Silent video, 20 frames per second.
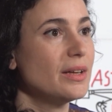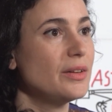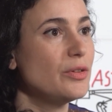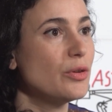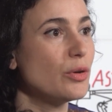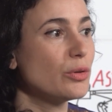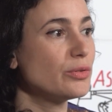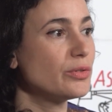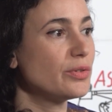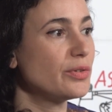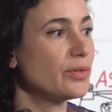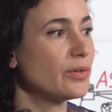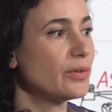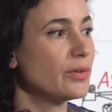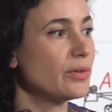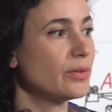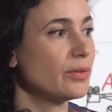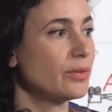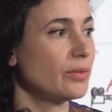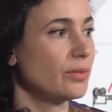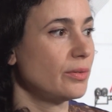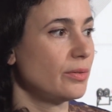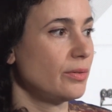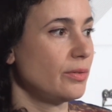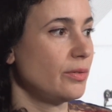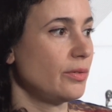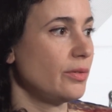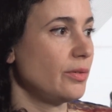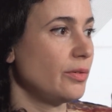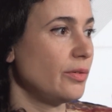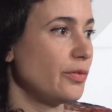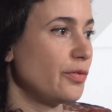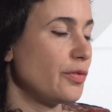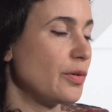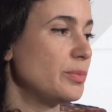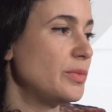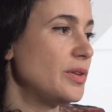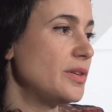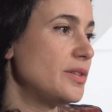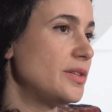not
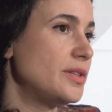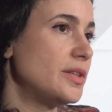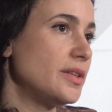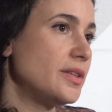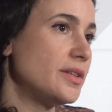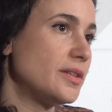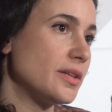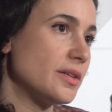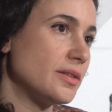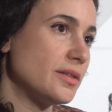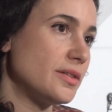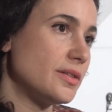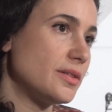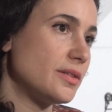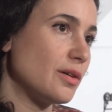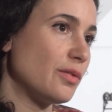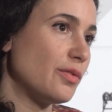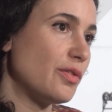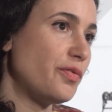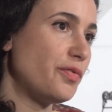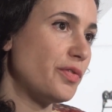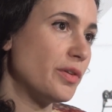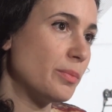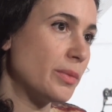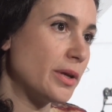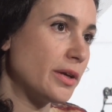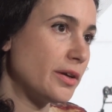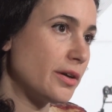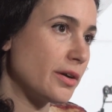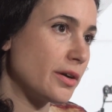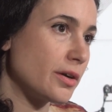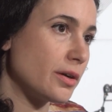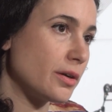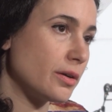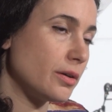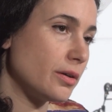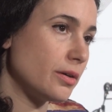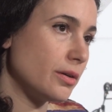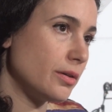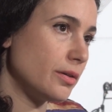from this distance of a
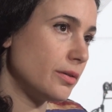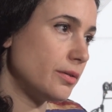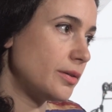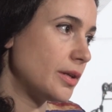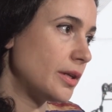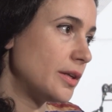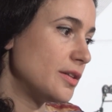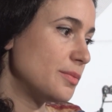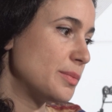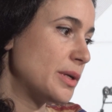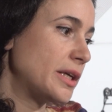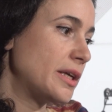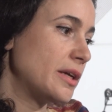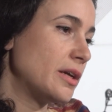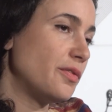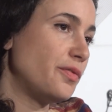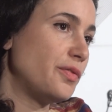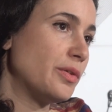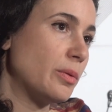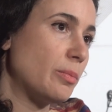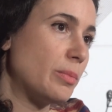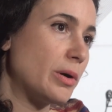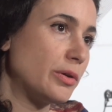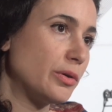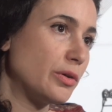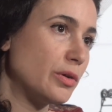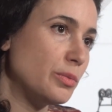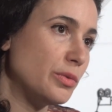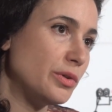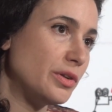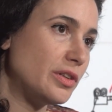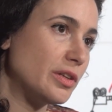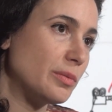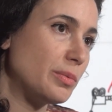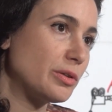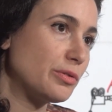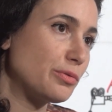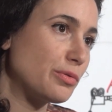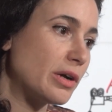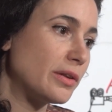filmmaker that is making a film about a community,
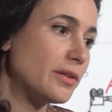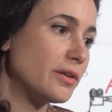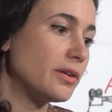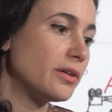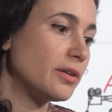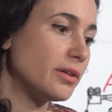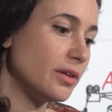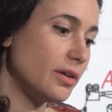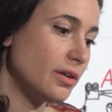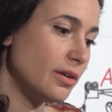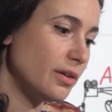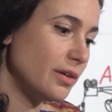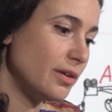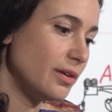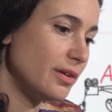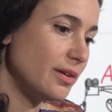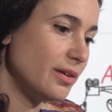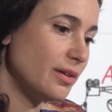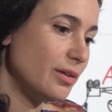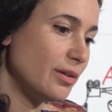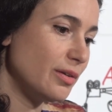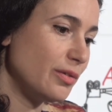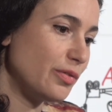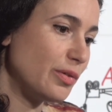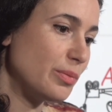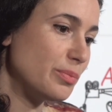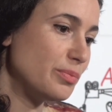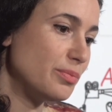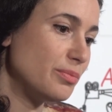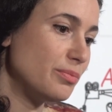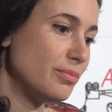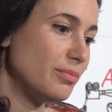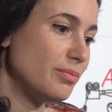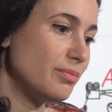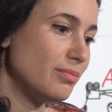but rather from